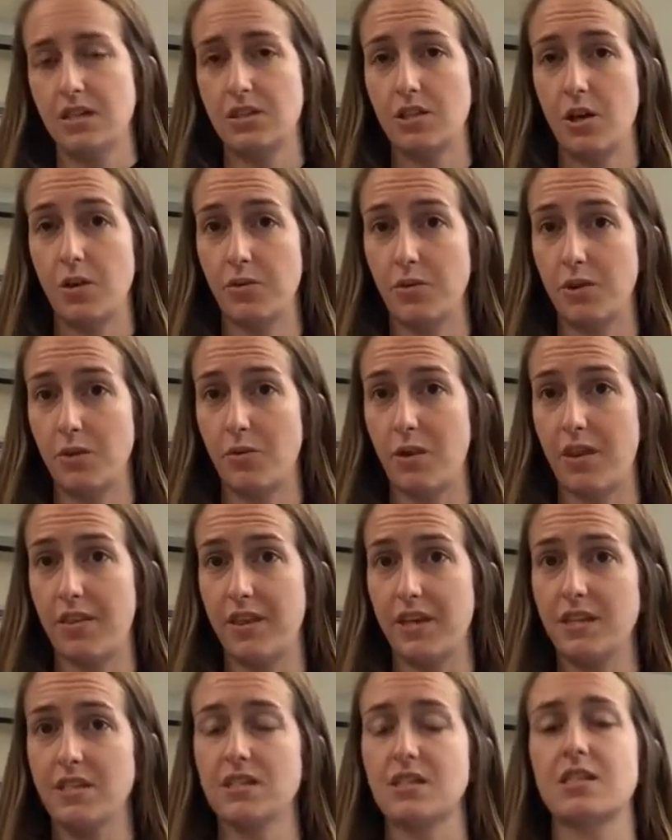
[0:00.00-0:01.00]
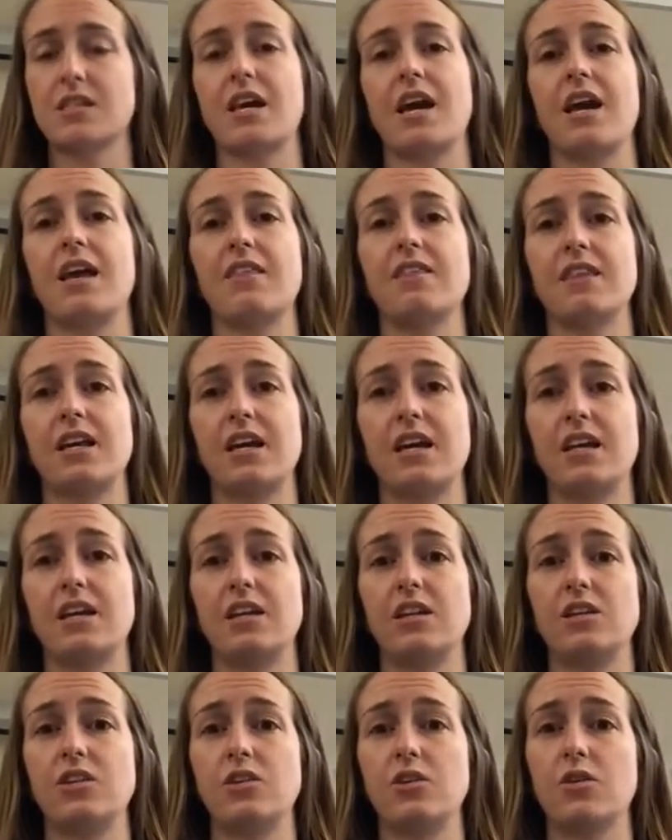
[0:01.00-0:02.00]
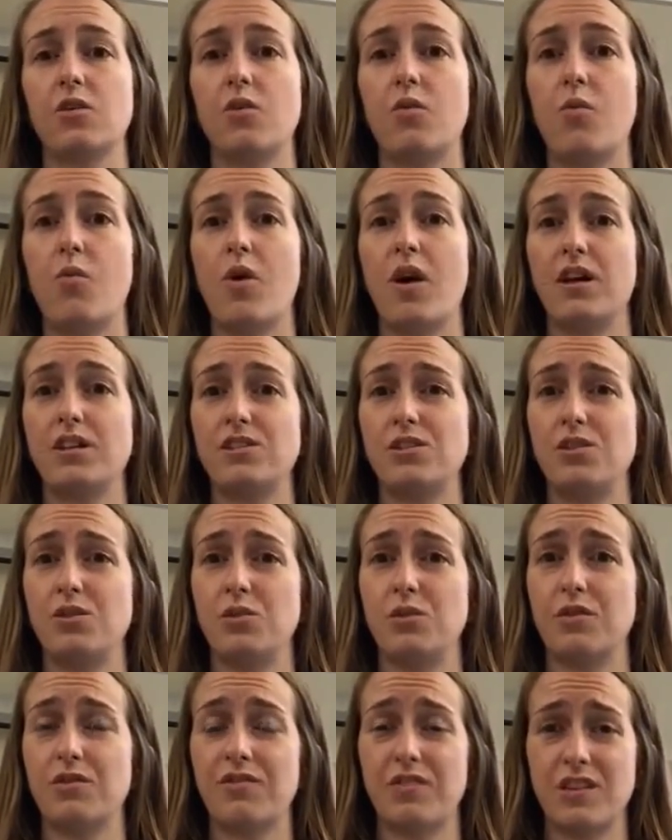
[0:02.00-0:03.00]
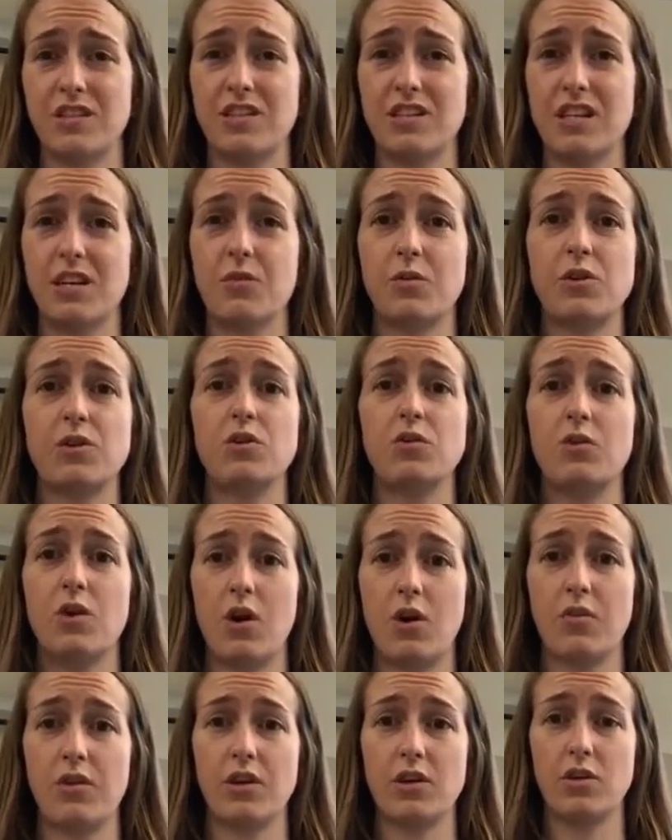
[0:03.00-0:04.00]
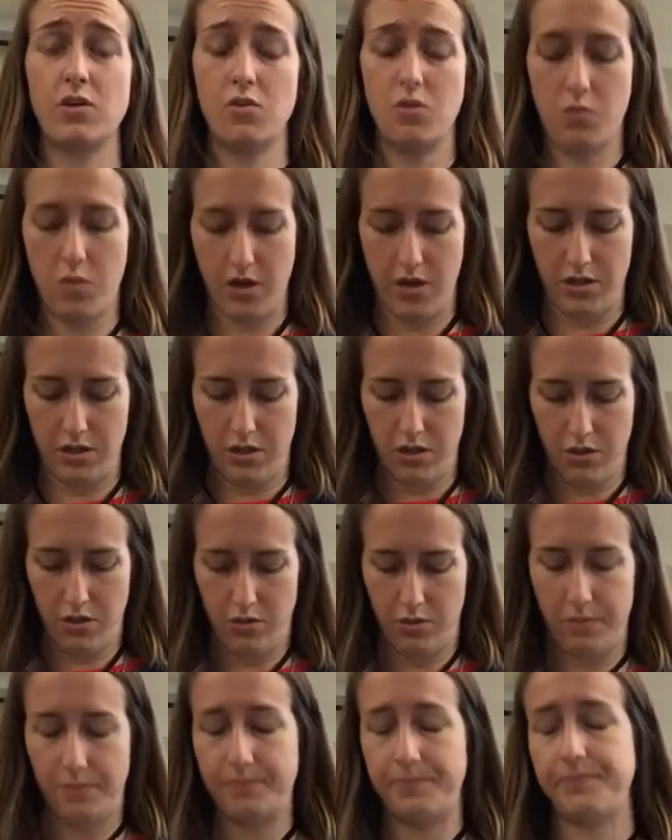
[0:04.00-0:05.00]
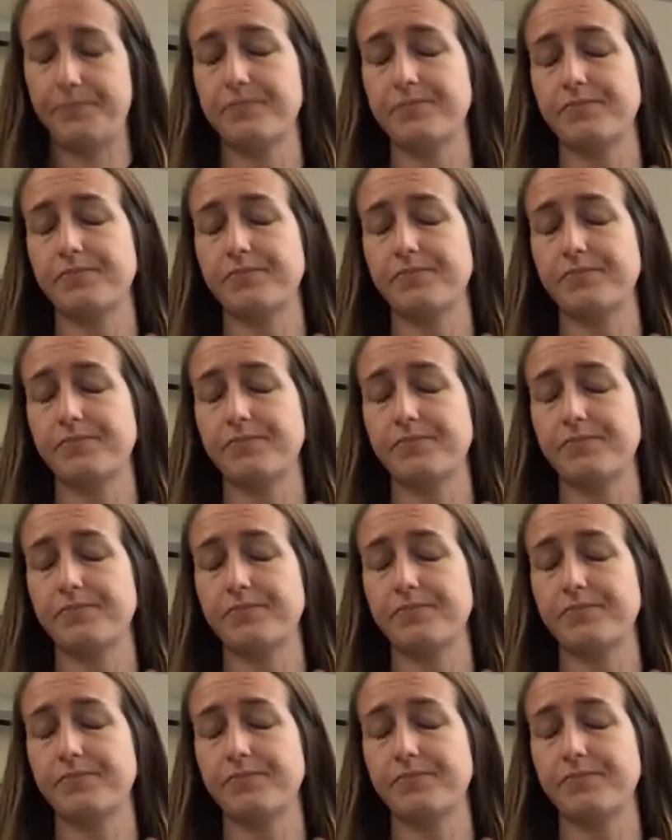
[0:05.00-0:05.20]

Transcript: So you'll want this, and then you'll want to, the first thing when you know that you want to